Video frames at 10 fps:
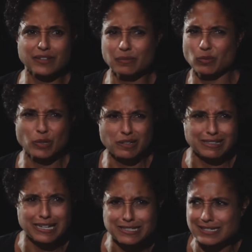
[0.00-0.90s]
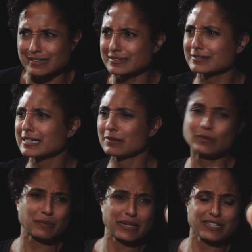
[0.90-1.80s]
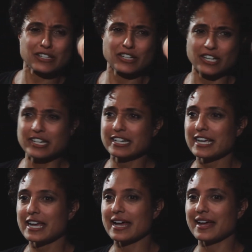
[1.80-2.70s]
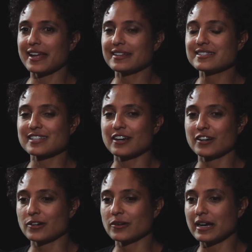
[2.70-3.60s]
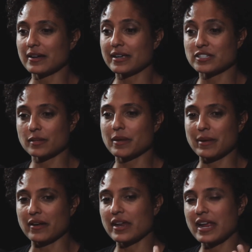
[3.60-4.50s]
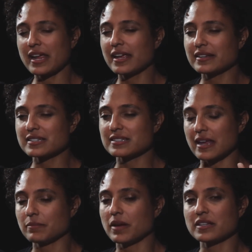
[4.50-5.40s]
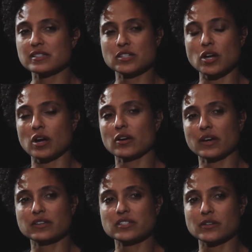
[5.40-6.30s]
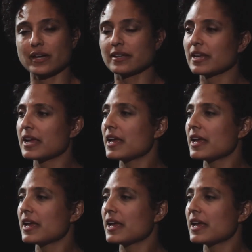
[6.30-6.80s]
It'd be weird not to. It wouldn't be as good. And so it took me about 8 to 10 months to talk her into it.